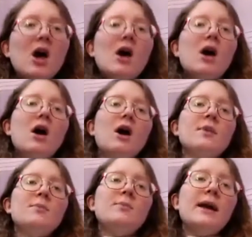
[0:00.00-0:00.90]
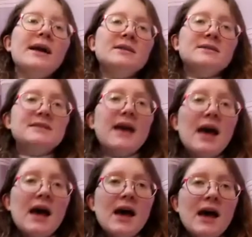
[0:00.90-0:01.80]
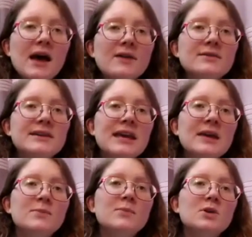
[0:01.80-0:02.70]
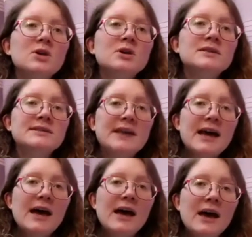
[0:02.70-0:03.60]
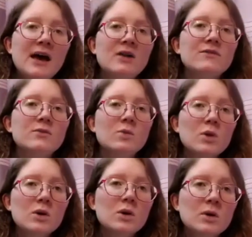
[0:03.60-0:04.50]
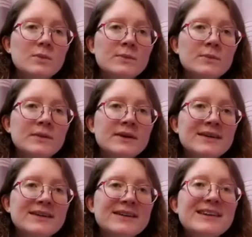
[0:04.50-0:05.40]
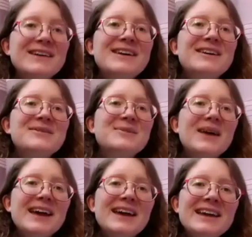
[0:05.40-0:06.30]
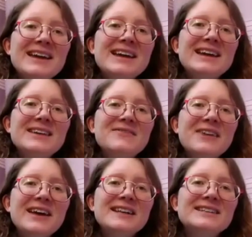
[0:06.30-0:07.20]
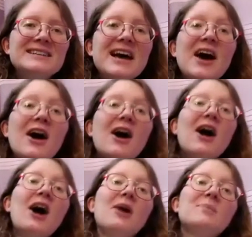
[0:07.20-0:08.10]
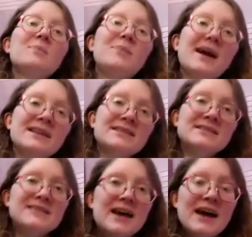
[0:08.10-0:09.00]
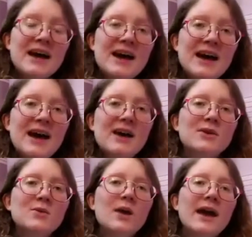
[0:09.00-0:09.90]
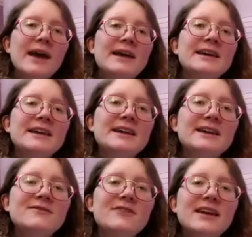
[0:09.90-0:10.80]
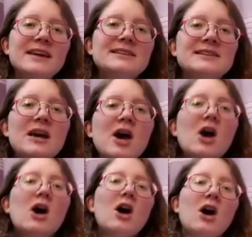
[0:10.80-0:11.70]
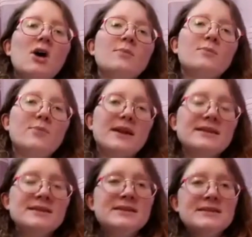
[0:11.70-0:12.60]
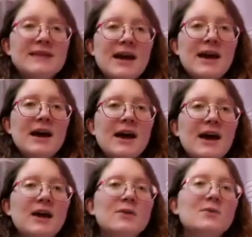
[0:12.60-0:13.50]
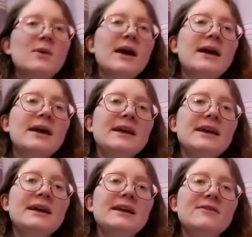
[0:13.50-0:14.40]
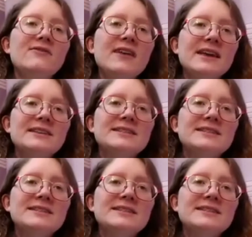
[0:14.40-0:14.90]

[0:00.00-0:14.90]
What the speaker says: up and down, keep yourself warm. Wave it up and down, wave it up and down, wave it